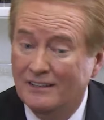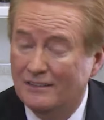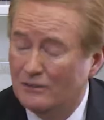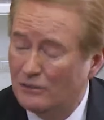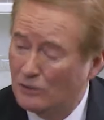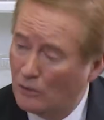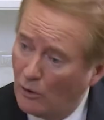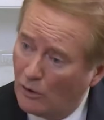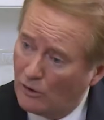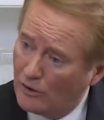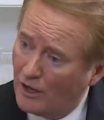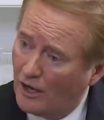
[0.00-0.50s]
It's
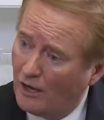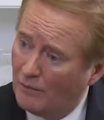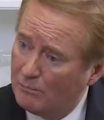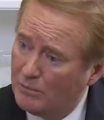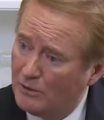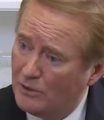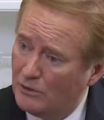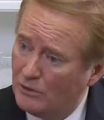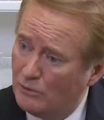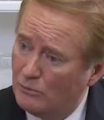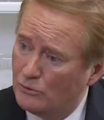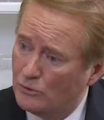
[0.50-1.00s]
going up
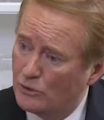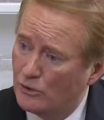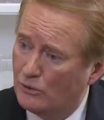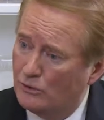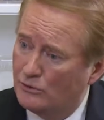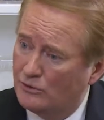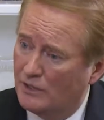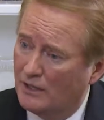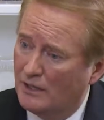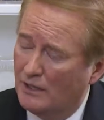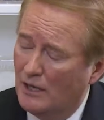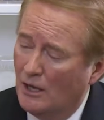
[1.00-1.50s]
in New
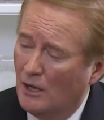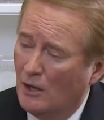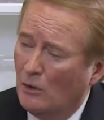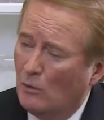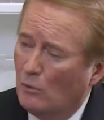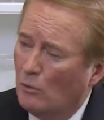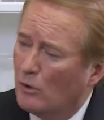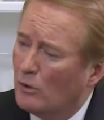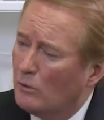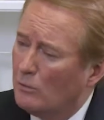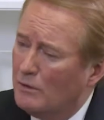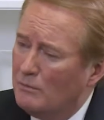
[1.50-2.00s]
Jersey.
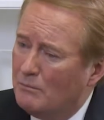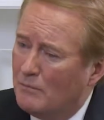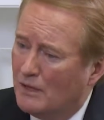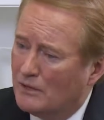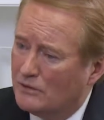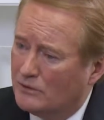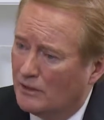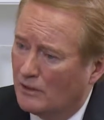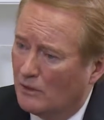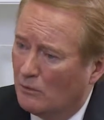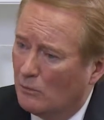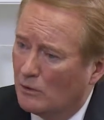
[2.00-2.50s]
What are we
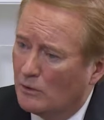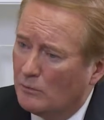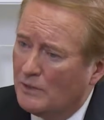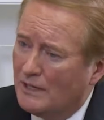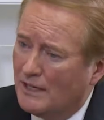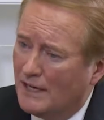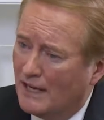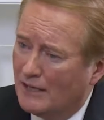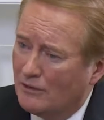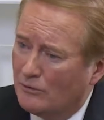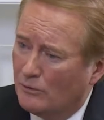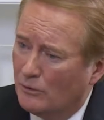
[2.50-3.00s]
missing? What are we
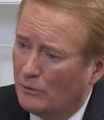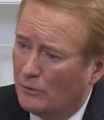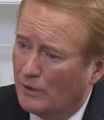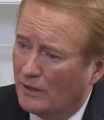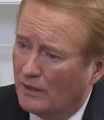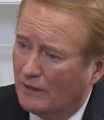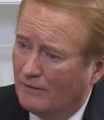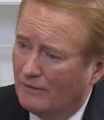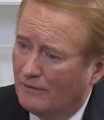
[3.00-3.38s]
not doing?